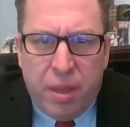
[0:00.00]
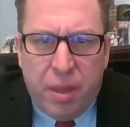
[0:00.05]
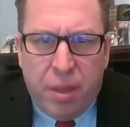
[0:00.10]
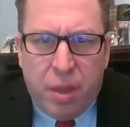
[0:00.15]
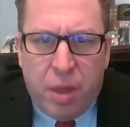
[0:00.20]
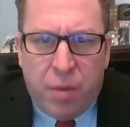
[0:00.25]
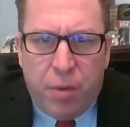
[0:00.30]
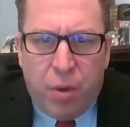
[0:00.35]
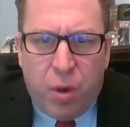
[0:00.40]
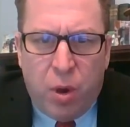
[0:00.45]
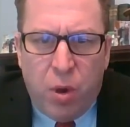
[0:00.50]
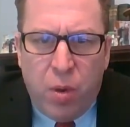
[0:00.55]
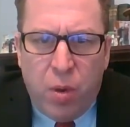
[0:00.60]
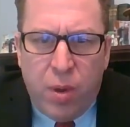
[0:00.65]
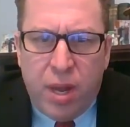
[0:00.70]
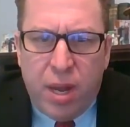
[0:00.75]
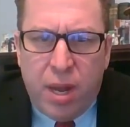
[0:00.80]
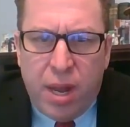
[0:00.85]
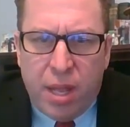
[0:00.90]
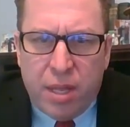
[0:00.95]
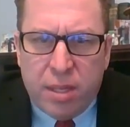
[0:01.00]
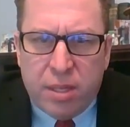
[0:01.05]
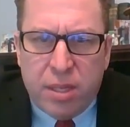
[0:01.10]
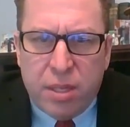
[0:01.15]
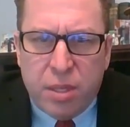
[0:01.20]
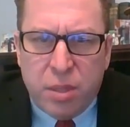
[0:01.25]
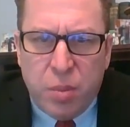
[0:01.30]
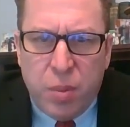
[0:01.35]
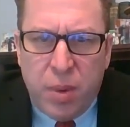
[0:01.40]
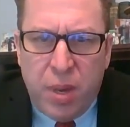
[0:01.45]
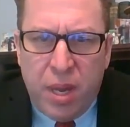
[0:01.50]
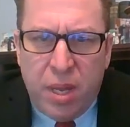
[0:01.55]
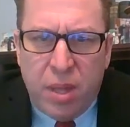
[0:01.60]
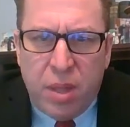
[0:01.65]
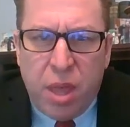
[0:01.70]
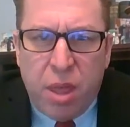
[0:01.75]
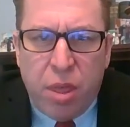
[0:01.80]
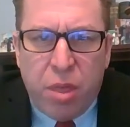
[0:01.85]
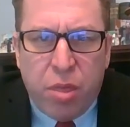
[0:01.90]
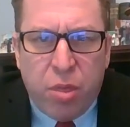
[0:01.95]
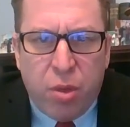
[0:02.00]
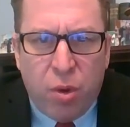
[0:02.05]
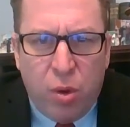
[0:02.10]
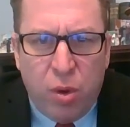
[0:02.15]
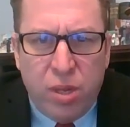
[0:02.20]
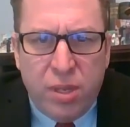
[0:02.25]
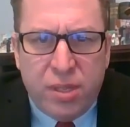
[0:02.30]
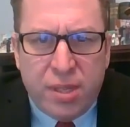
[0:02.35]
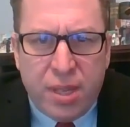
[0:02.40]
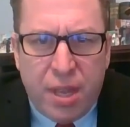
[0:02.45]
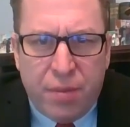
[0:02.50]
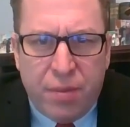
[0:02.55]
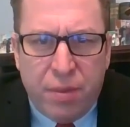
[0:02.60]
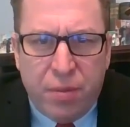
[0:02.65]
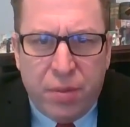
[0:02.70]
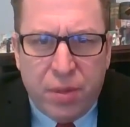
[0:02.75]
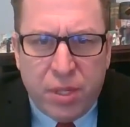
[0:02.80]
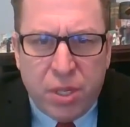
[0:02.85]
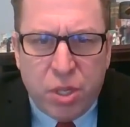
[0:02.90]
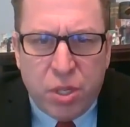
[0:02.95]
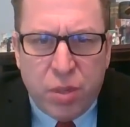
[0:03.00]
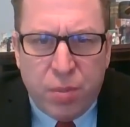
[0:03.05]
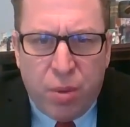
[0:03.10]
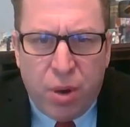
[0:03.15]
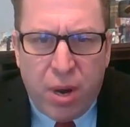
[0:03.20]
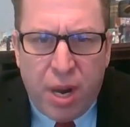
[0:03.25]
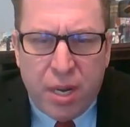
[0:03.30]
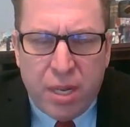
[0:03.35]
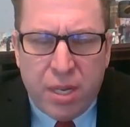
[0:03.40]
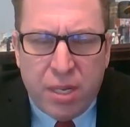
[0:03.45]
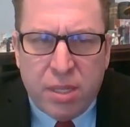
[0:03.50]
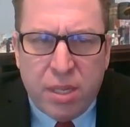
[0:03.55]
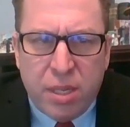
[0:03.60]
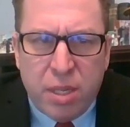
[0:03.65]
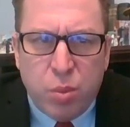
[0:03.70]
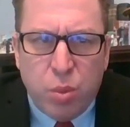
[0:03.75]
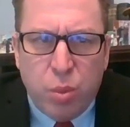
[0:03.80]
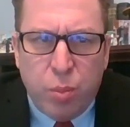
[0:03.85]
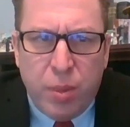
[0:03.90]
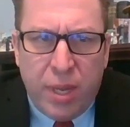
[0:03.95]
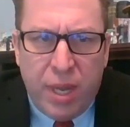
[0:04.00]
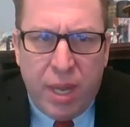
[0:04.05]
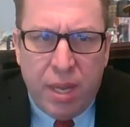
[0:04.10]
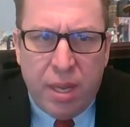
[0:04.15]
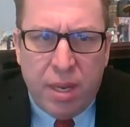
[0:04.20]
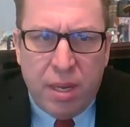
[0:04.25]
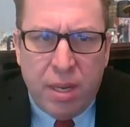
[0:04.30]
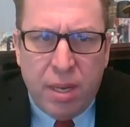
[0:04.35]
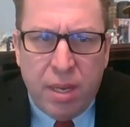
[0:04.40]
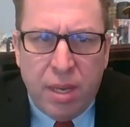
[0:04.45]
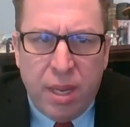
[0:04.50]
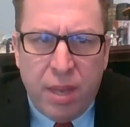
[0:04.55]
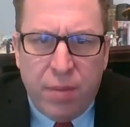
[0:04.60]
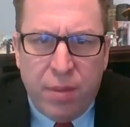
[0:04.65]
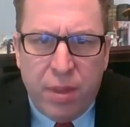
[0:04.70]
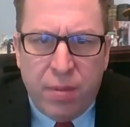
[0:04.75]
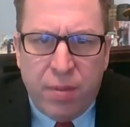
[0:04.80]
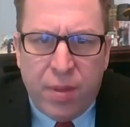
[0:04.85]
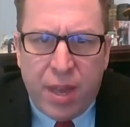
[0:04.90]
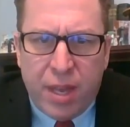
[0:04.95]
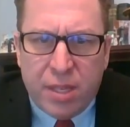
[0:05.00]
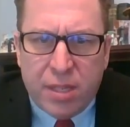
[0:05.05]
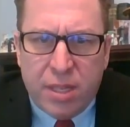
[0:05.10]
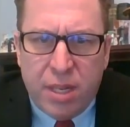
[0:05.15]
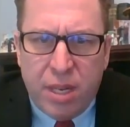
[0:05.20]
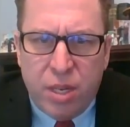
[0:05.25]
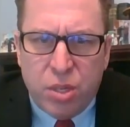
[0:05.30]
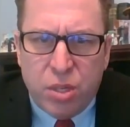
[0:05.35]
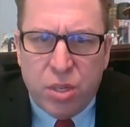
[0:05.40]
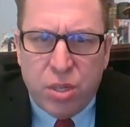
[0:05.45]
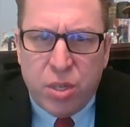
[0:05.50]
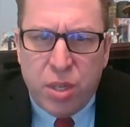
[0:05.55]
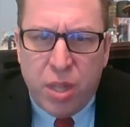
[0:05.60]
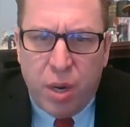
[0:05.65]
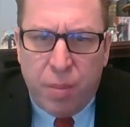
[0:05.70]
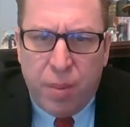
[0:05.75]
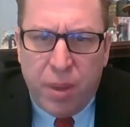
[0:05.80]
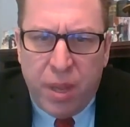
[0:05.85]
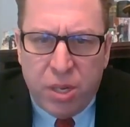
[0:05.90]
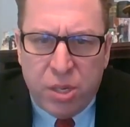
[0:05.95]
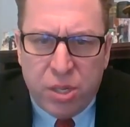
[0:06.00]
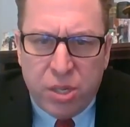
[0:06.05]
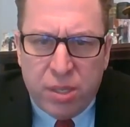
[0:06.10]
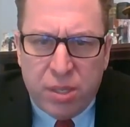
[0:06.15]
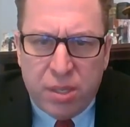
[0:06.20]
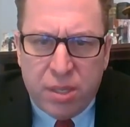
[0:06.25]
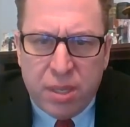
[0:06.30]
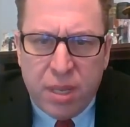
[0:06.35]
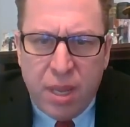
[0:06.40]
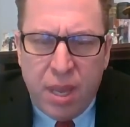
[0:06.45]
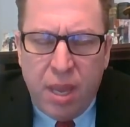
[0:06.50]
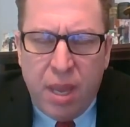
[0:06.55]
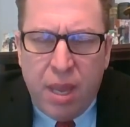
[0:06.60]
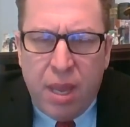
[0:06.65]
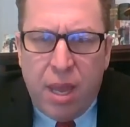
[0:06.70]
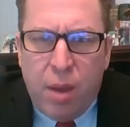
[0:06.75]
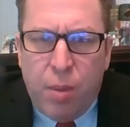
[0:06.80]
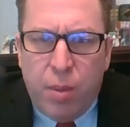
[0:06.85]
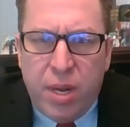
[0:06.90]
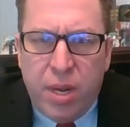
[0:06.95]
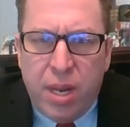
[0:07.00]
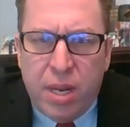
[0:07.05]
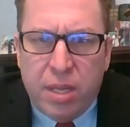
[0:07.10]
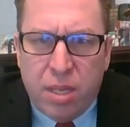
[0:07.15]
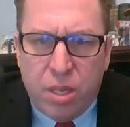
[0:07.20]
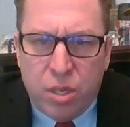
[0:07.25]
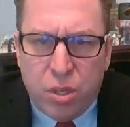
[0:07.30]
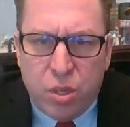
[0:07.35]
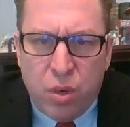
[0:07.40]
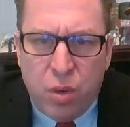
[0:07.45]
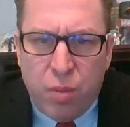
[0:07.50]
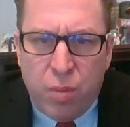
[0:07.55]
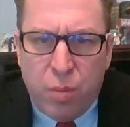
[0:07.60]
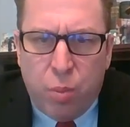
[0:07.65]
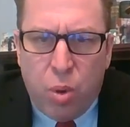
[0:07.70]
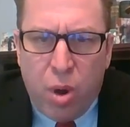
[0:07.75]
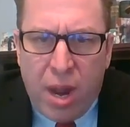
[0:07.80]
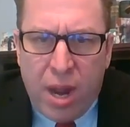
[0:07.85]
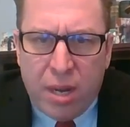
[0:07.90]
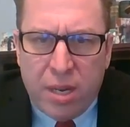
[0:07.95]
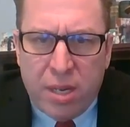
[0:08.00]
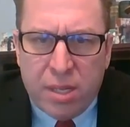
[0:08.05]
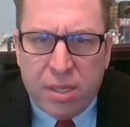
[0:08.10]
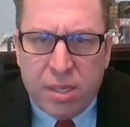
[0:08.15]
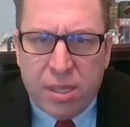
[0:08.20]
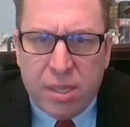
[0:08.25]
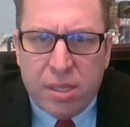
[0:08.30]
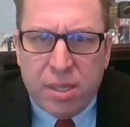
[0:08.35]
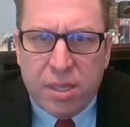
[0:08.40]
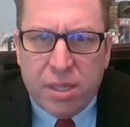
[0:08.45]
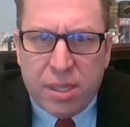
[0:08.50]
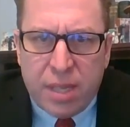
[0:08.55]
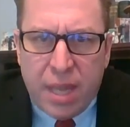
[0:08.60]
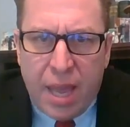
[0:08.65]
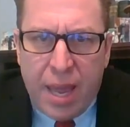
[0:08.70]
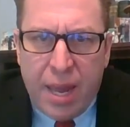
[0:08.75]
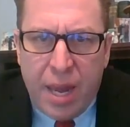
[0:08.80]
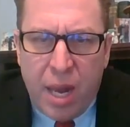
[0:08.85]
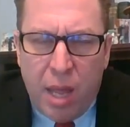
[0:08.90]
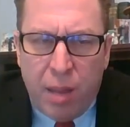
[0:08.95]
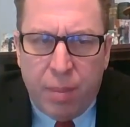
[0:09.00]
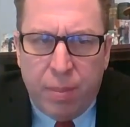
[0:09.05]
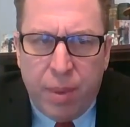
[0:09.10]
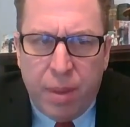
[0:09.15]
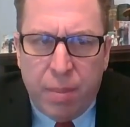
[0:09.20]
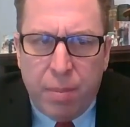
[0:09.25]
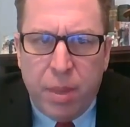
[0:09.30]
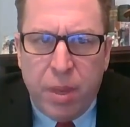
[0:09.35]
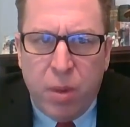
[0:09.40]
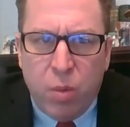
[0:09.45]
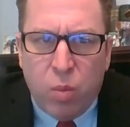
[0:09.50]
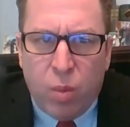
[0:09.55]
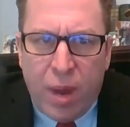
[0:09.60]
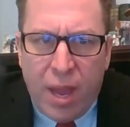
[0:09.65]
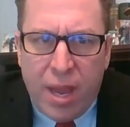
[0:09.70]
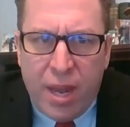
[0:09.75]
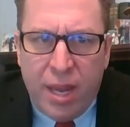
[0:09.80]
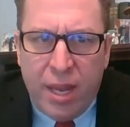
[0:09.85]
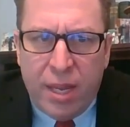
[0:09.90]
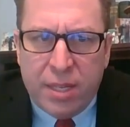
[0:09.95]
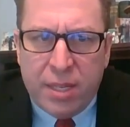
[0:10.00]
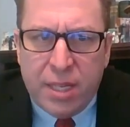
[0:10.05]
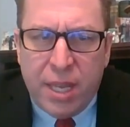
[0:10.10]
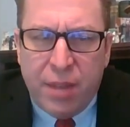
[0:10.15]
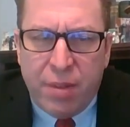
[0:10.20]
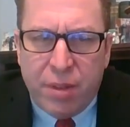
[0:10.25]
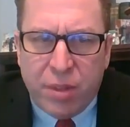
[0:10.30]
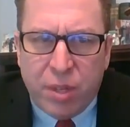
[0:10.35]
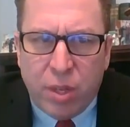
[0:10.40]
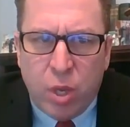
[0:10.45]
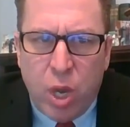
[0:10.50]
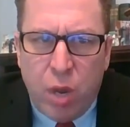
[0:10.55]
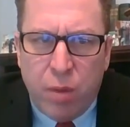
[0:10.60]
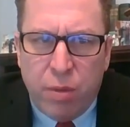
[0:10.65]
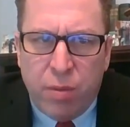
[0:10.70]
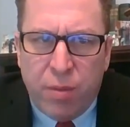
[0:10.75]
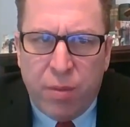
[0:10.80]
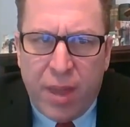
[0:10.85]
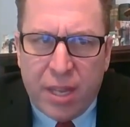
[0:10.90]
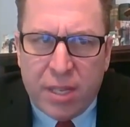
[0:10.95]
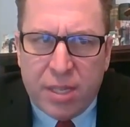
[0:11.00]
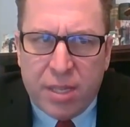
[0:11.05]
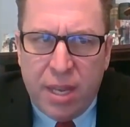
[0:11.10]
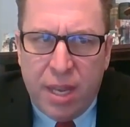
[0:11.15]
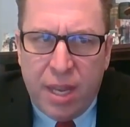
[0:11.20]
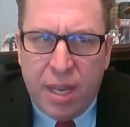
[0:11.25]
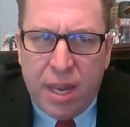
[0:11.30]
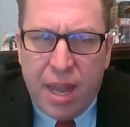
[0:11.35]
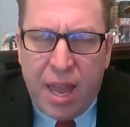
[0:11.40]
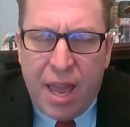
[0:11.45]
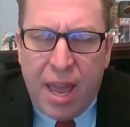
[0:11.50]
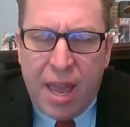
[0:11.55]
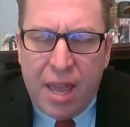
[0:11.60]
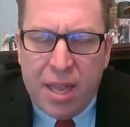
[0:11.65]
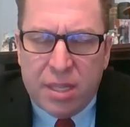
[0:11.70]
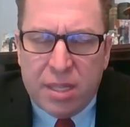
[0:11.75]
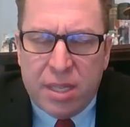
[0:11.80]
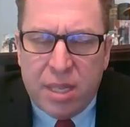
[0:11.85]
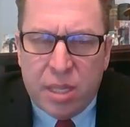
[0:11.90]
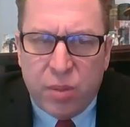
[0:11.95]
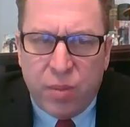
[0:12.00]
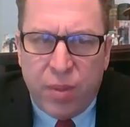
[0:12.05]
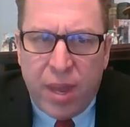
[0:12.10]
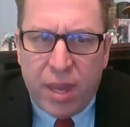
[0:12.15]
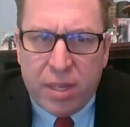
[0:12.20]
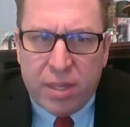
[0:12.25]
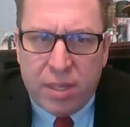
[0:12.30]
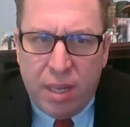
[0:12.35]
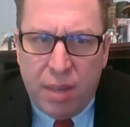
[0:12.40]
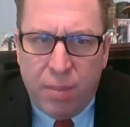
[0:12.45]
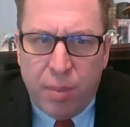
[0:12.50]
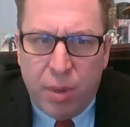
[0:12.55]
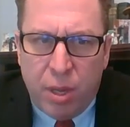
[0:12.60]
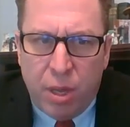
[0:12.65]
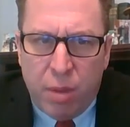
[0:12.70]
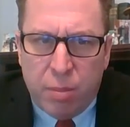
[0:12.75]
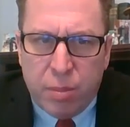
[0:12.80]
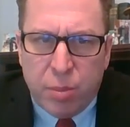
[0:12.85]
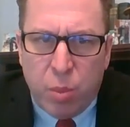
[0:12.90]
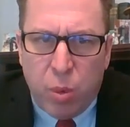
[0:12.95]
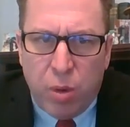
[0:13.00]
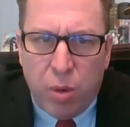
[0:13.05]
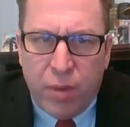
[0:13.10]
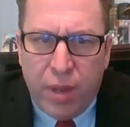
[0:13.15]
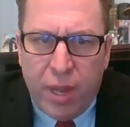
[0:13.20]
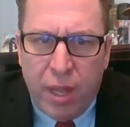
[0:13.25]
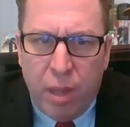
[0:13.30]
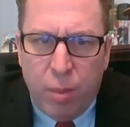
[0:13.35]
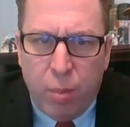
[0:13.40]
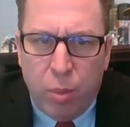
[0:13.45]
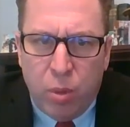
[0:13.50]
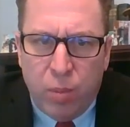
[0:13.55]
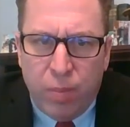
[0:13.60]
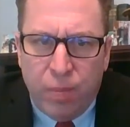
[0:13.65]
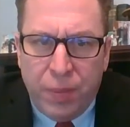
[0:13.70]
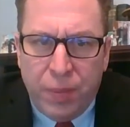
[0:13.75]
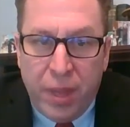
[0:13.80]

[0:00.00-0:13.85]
Governor Hogan announced this week that thirty-seven physician practices will begin giving the vaccination to their patients, and we need additional practices to sign up and be ready to give out the COVID vaccine as this vaccine becomes more available.